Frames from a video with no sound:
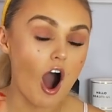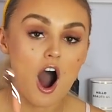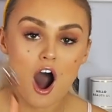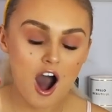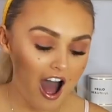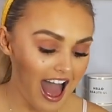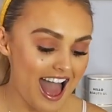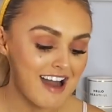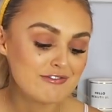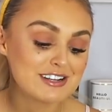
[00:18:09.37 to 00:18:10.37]

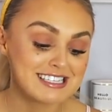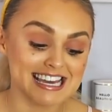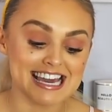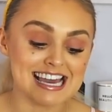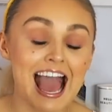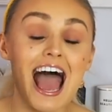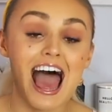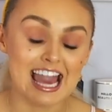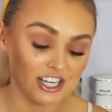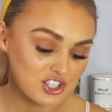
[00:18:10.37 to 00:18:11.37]

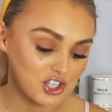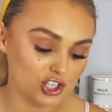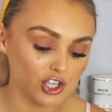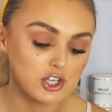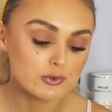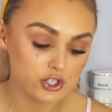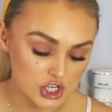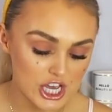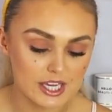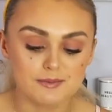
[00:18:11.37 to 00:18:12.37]

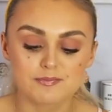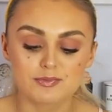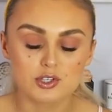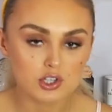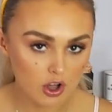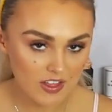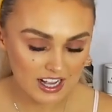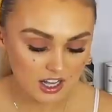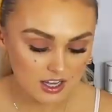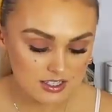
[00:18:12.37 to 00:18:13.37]
RFTHQG. You got
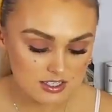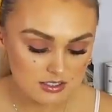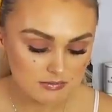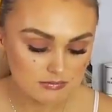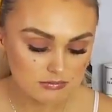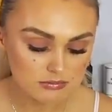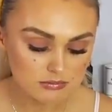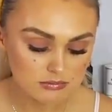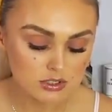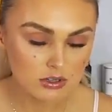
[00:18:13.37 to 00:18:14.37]
that, guys?
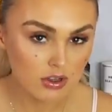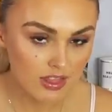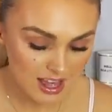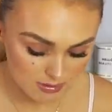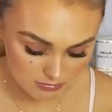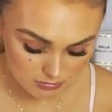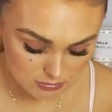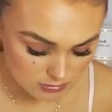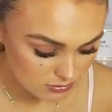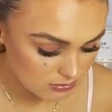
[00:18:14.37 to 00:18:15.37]
You got that?
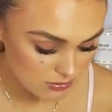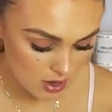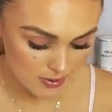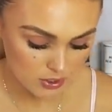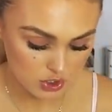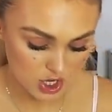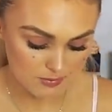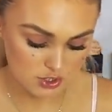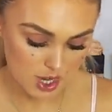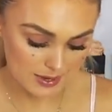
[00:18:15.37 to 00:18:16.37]
Oh my gosh,
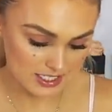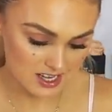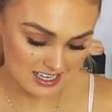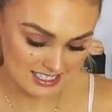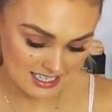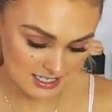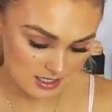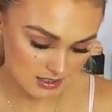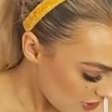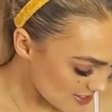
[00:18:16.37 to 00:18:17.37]
I'm so excited.
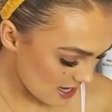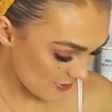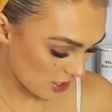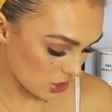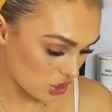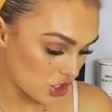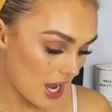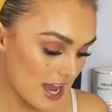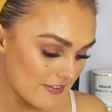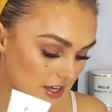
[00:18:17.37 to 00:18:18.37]
There's even a
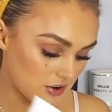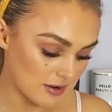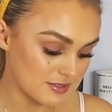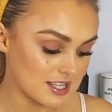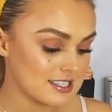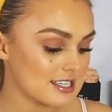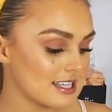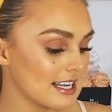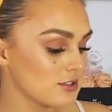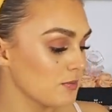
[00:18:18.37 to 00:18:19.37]
shaving cream. So this is
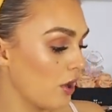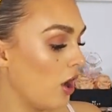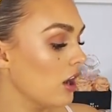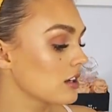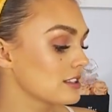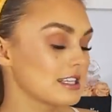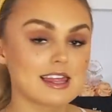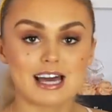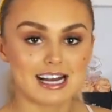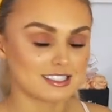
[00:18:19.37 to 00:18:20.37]
the little box
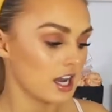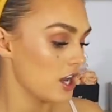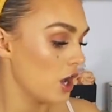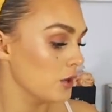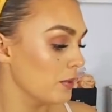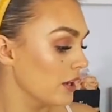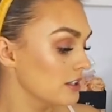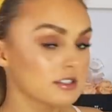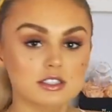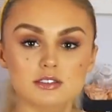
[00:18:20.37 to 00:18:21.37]
that I
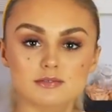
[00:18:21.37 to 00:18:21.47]
opened.